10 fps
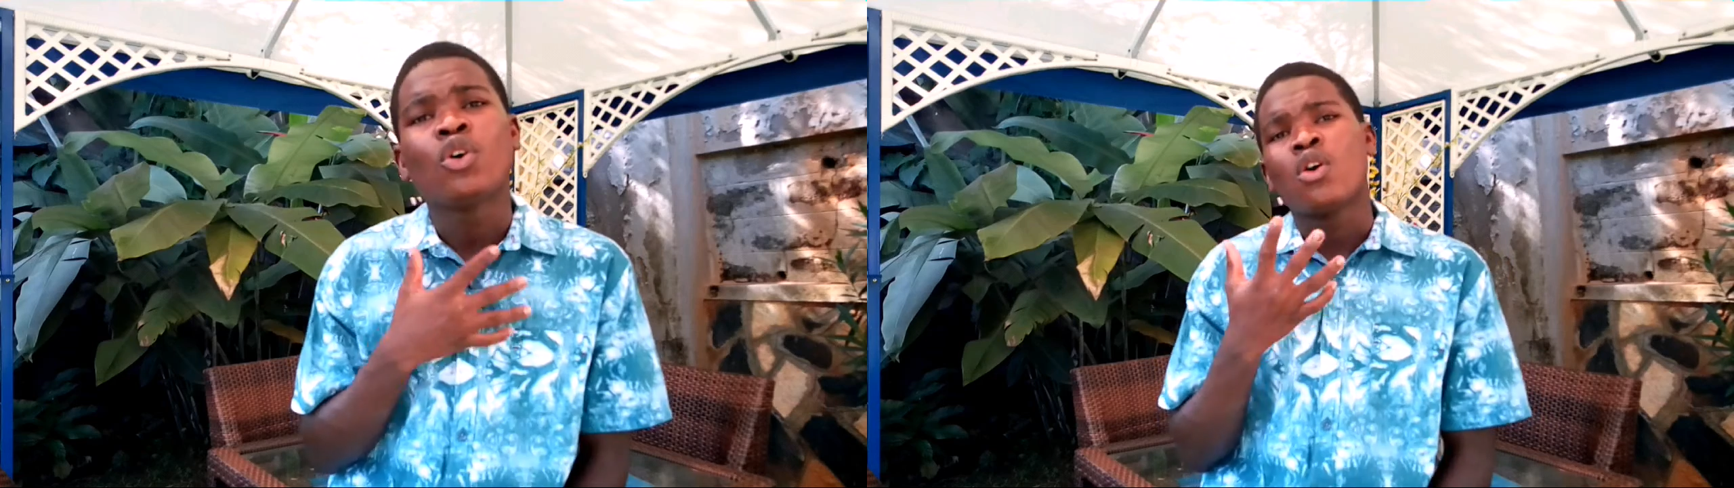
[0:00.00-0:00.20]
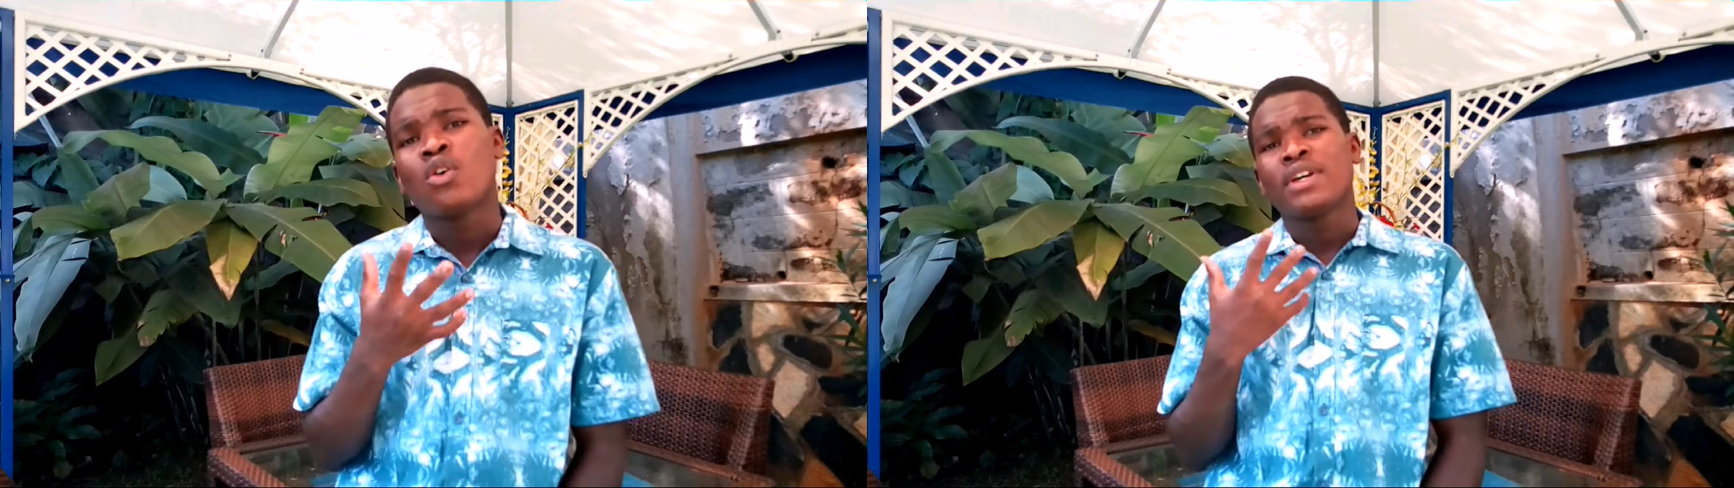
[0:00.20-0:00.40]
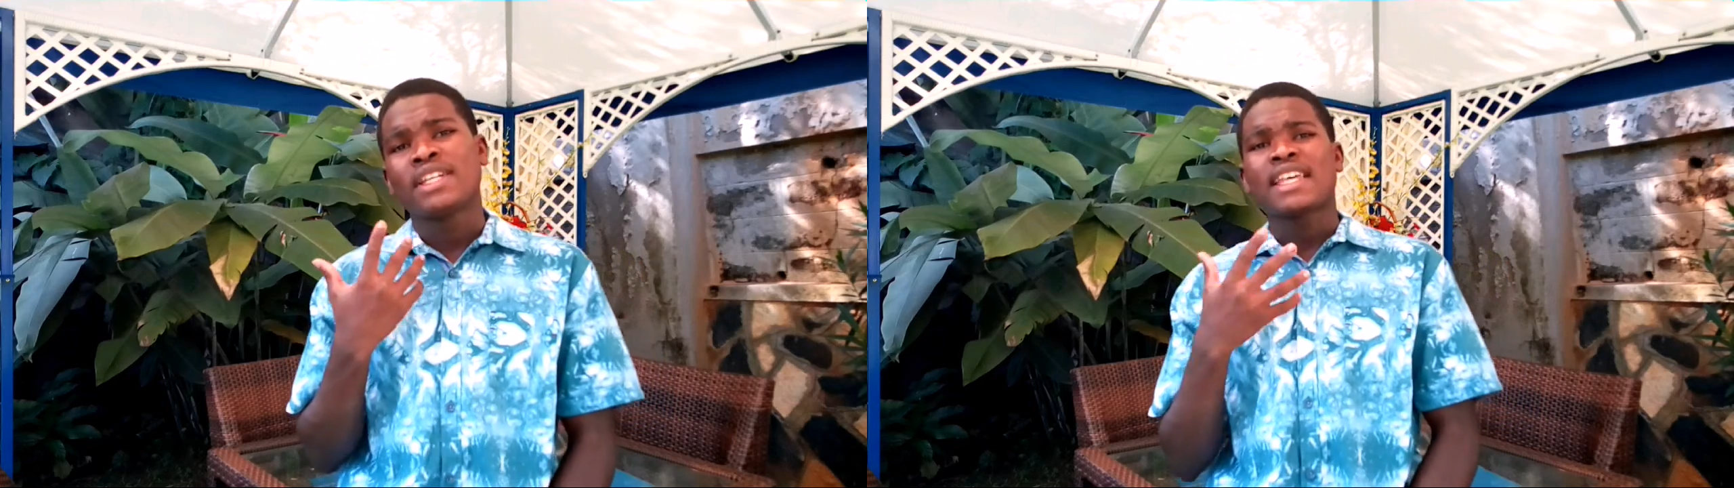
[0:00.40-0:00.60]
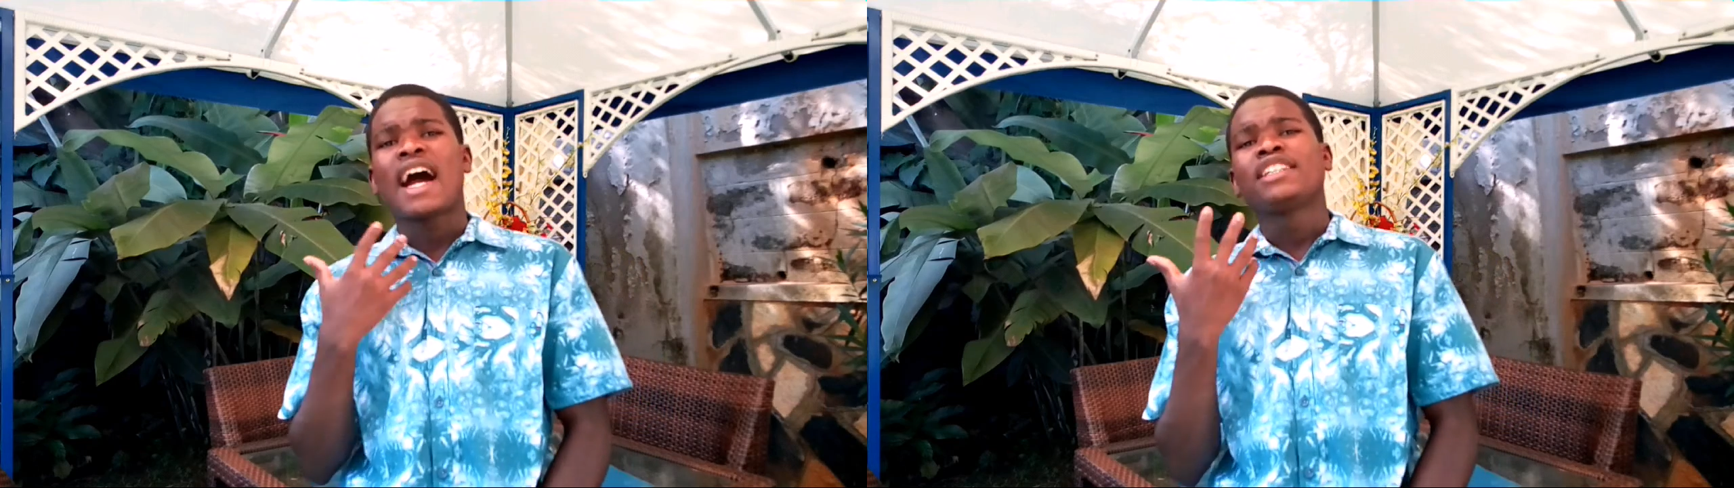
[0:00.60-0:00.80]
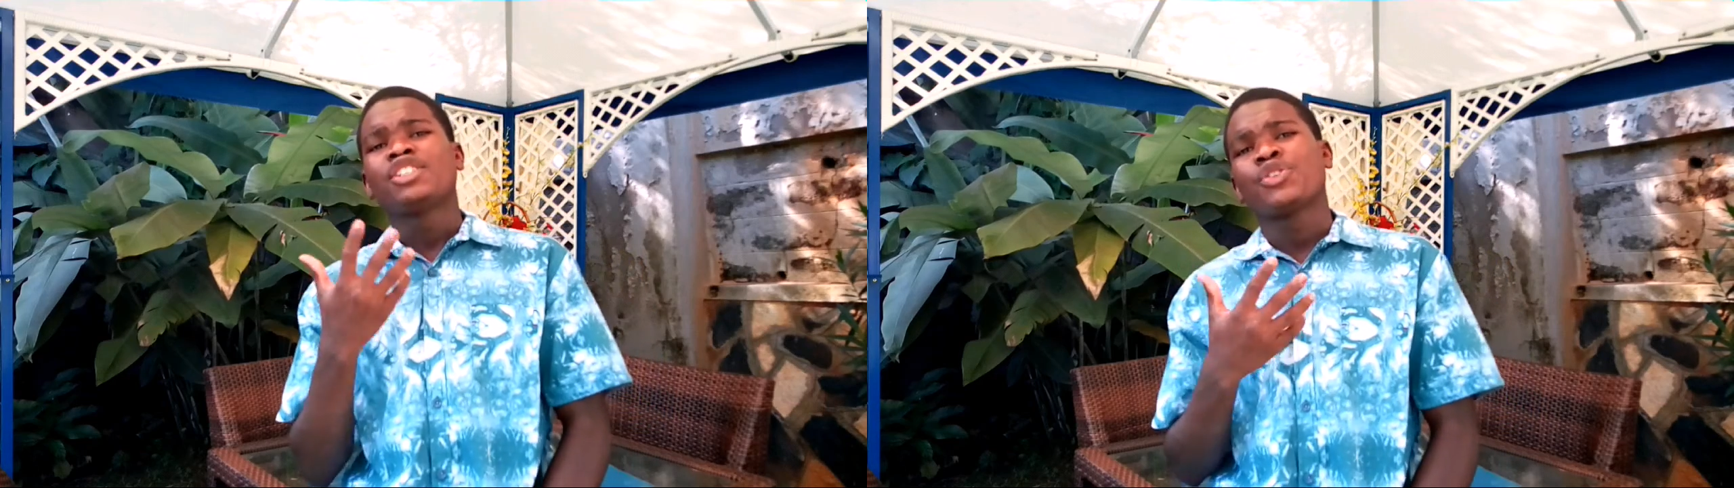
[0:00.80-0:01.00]
I'm not
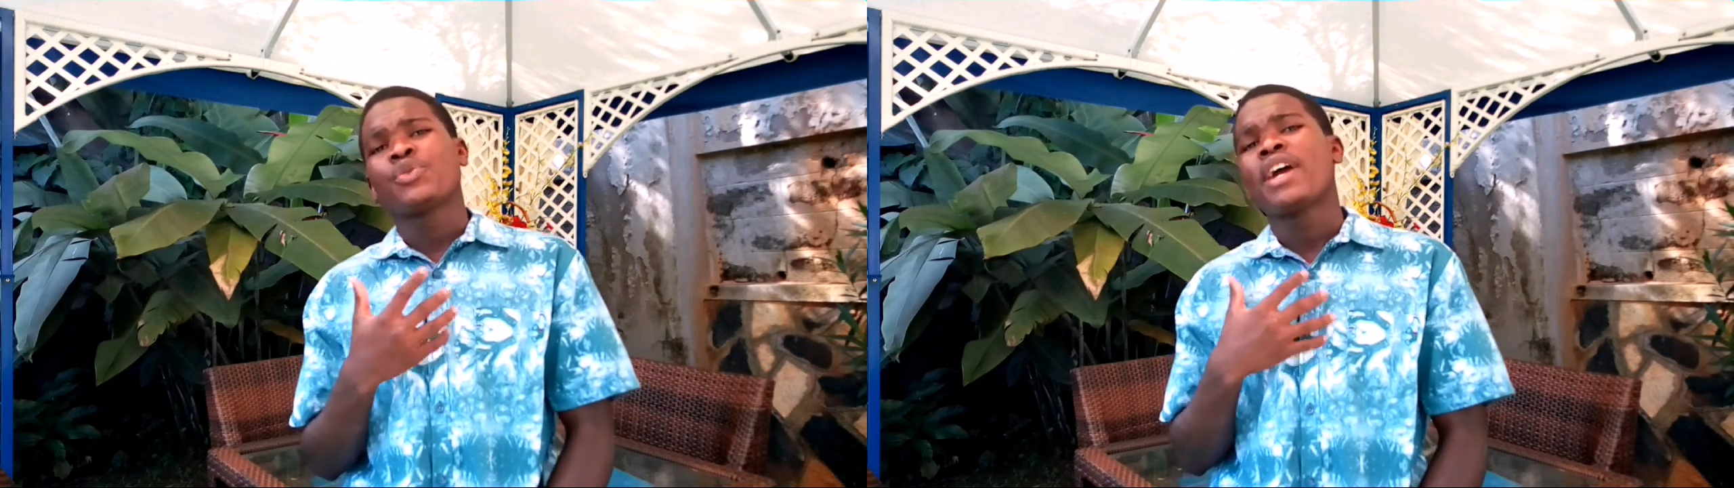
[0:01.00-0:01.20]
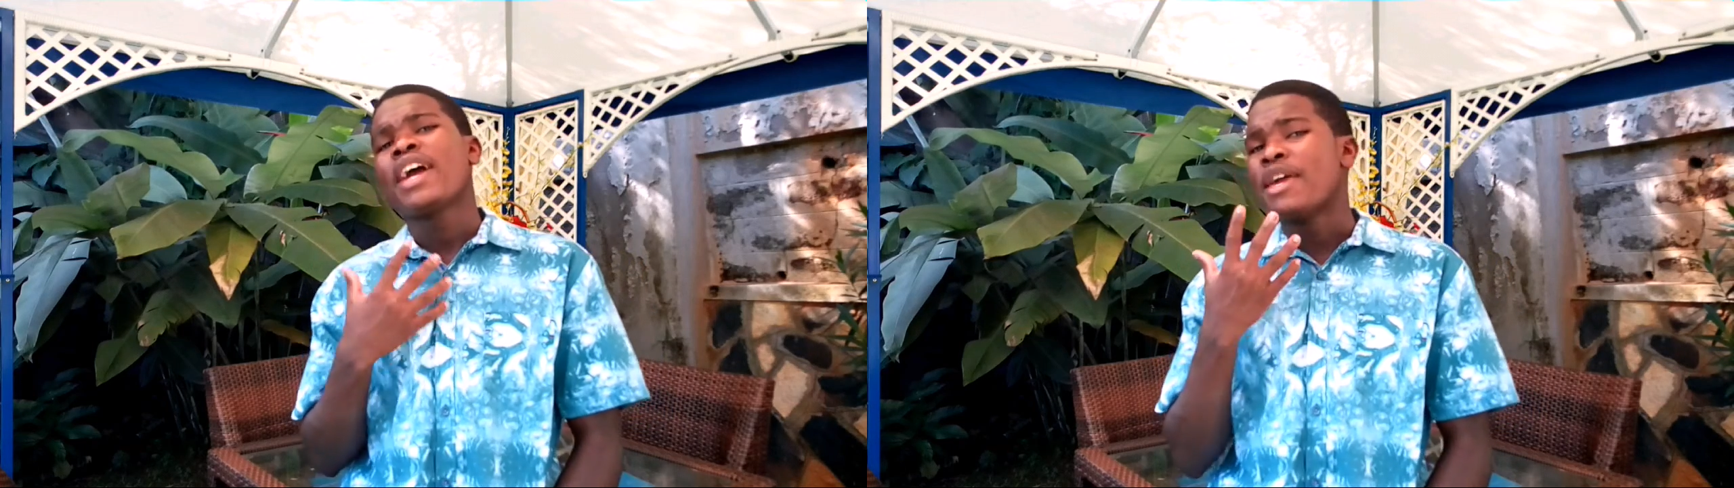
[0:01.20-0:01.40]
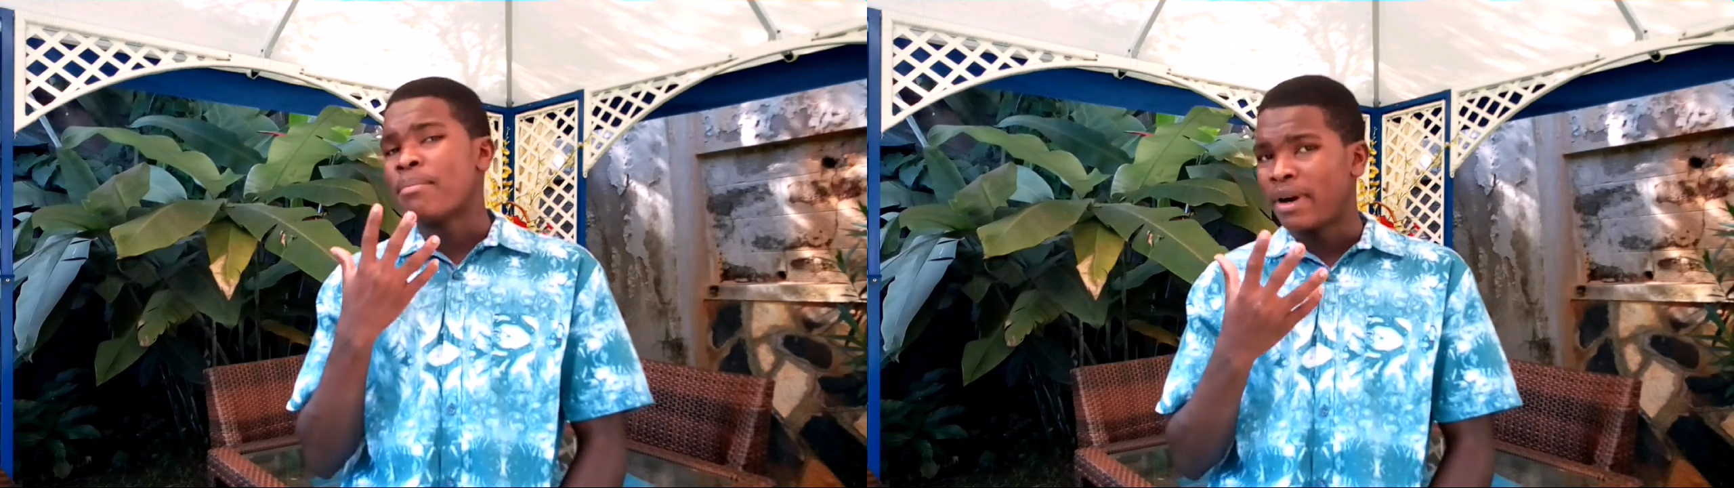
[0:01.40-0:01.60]
always articulate